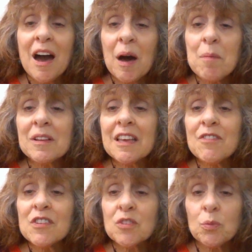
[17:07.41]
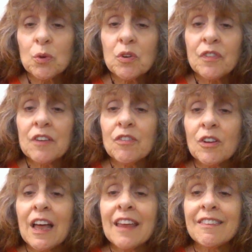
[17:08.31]
"Unbelief is the root of
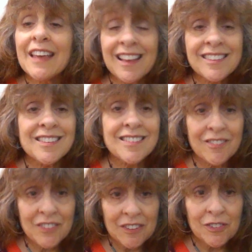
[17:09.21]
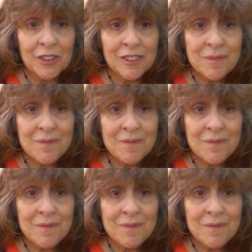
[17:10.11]
evil and the essence of evil."